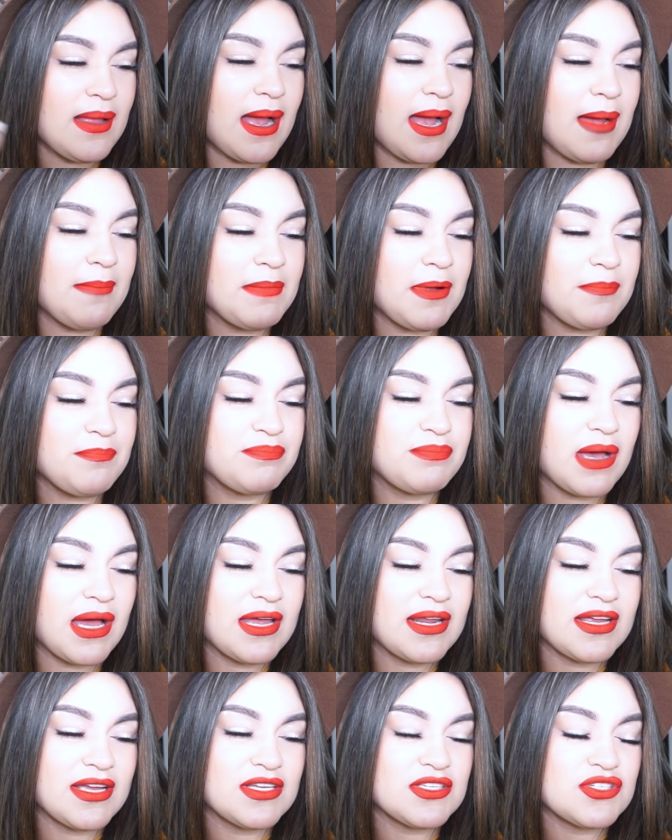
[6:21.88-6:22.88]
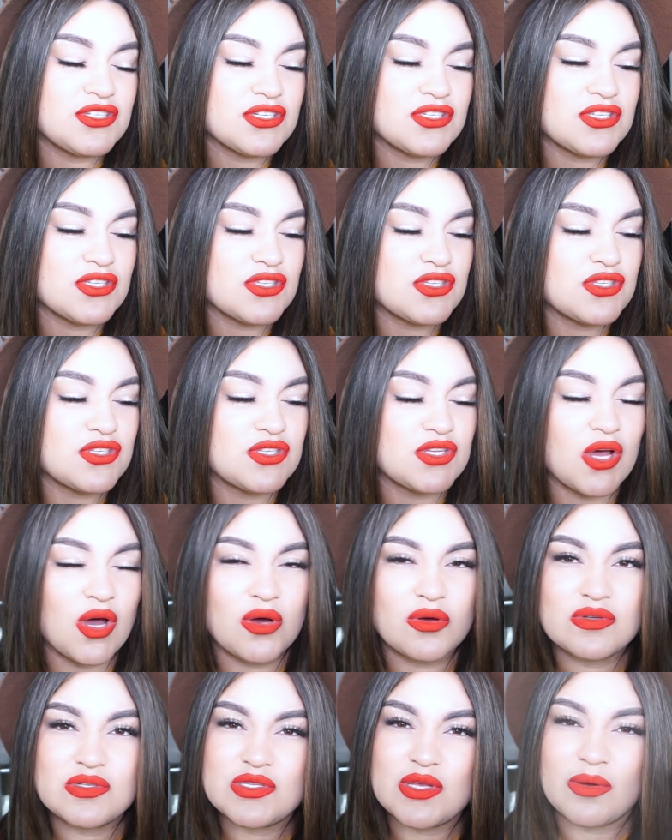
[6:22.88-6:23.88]
but it's just
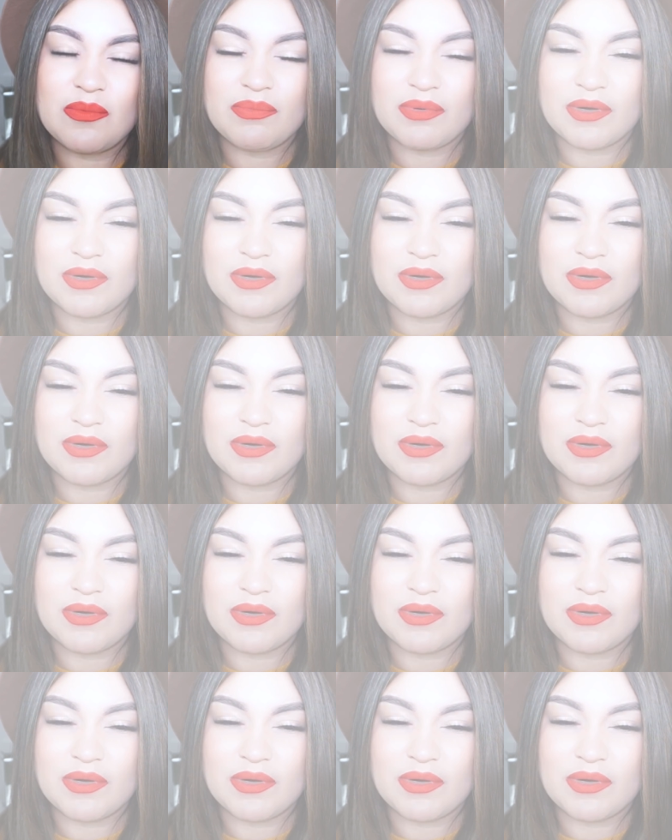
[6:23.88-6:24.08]
so, so